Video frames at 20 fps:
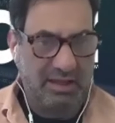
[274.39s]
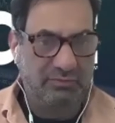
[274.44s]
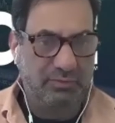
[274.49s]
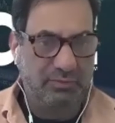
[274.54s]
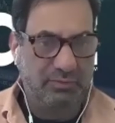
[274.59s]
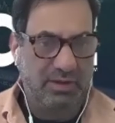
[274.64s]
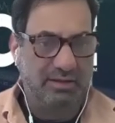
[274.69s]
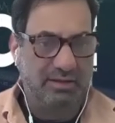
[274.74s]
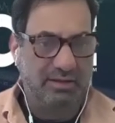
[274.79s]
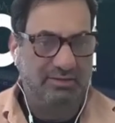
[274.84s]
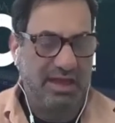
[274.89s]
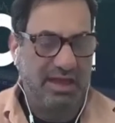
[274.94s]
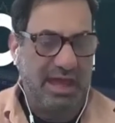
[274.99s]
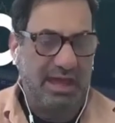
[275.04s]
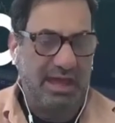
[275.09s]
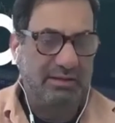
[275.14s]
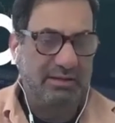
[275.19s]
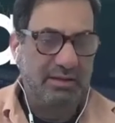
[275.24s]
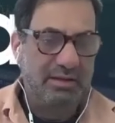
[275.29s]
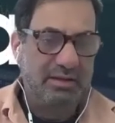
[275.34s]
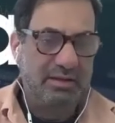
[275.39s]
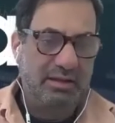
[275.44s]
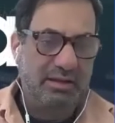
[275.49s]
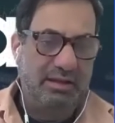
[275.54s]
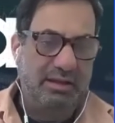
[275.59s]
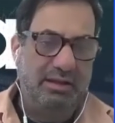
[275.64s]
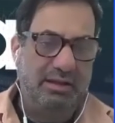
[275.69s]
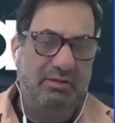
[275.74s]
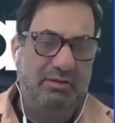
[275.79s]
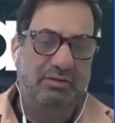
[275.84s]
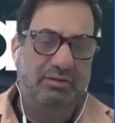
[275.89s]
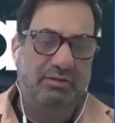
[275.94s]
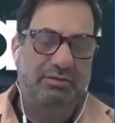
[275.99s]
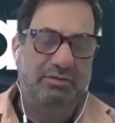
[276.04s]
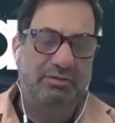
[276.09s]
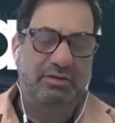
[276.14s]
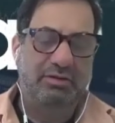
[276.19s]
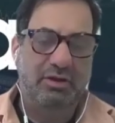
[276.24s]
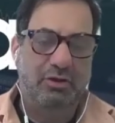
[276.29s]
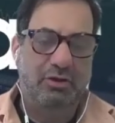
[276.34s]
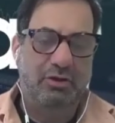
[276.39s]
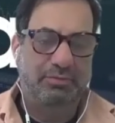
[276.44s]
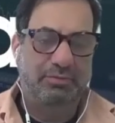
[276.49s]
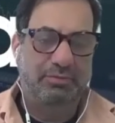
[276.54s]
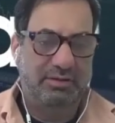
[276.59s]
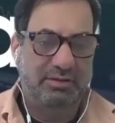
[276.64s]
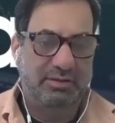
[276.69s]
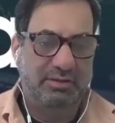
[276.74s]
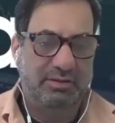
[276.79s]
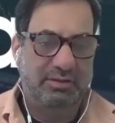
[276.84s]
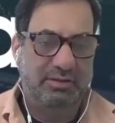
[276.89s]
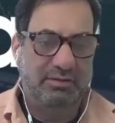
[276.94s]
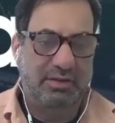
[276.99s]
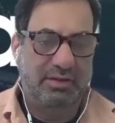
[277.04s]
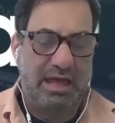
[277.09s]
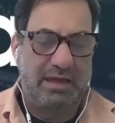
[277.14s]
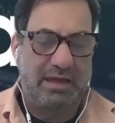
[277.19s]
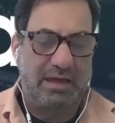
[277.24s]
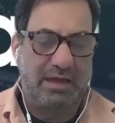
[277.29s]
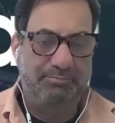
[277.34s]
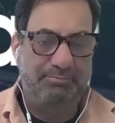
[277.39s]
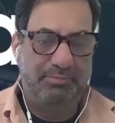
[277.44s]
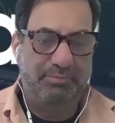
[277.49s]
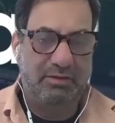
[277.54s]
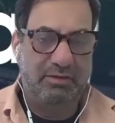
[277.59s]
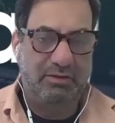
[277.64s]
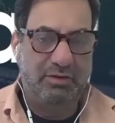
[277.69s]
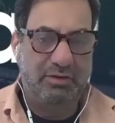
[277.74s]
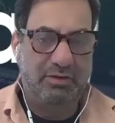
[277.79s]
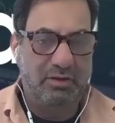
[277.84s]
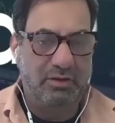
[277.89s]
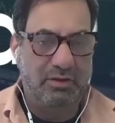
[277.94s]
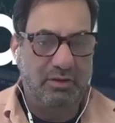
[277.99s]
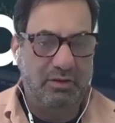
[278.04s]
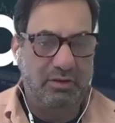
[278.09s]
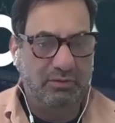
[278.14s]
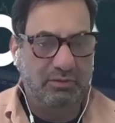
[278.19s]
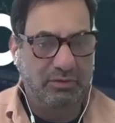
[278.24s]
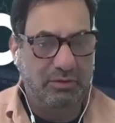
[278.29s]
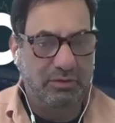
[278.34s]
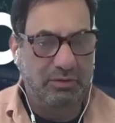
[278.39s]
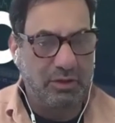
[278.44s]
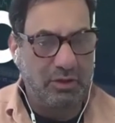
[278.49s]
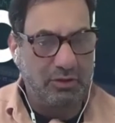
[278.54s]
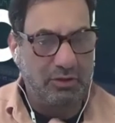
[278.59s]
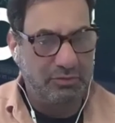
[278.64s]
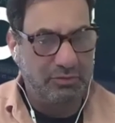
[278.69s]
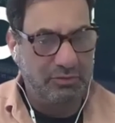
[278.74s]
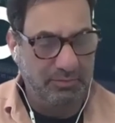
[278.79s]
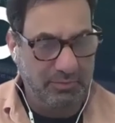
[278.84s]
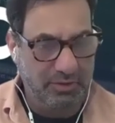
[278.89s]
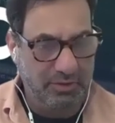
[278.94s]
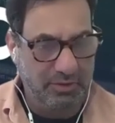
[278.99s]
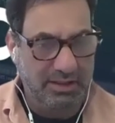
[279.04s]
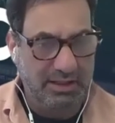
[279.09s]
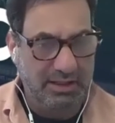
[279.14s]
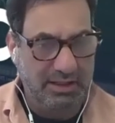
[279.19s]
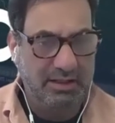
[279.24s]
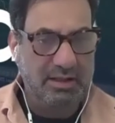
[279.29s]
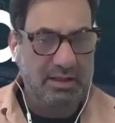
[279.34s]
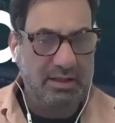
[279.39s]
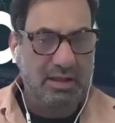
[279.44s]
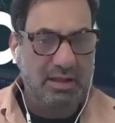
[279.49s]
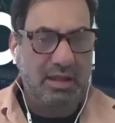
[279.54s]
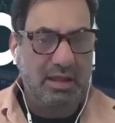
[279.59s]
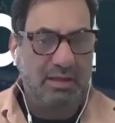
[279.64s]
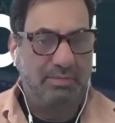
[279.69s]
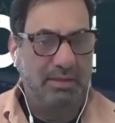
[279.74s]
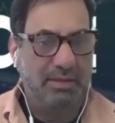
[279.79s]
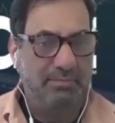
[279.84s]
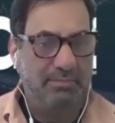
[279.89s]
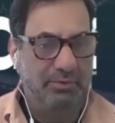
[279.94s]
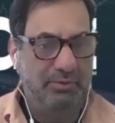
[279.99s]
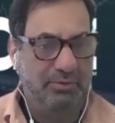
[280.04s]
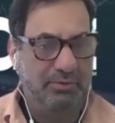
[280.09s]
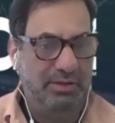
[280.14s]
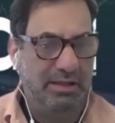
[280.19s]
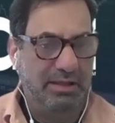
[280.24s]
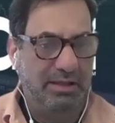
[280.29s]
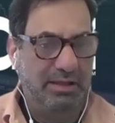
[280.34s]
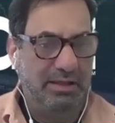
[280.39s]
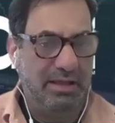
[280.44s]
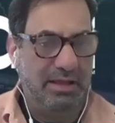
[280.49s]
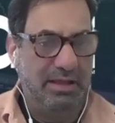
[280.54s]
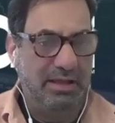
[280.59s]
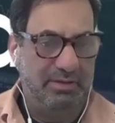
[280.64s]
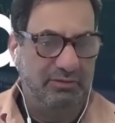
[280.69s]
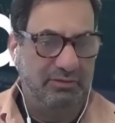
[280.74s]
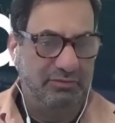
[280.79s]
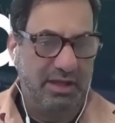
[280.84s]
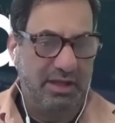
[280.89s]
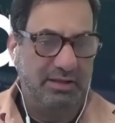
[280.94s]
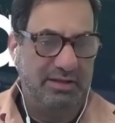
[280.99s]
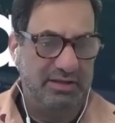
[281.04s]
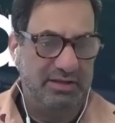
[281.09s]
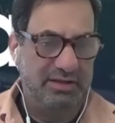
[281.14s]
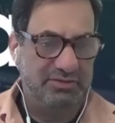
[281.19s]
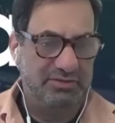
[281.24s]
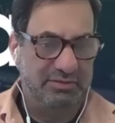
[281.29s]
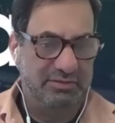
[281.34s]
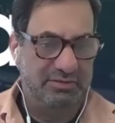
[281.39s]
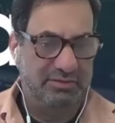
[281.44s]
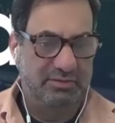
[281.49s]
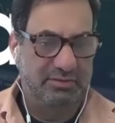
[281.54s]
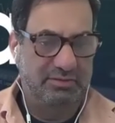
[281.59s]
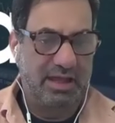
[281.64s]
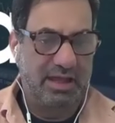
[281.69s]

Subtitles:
As well as that, it also helps the local community by building up an Australian National